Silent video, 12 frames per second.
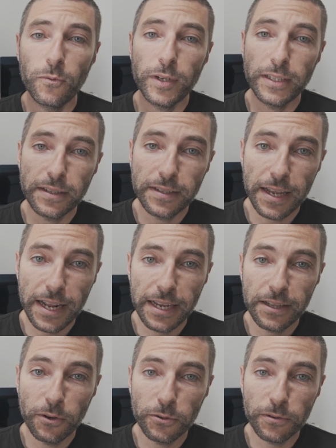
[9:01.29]
with the
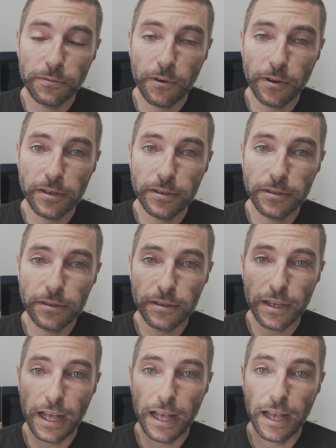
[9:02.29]
Z8 autofocus,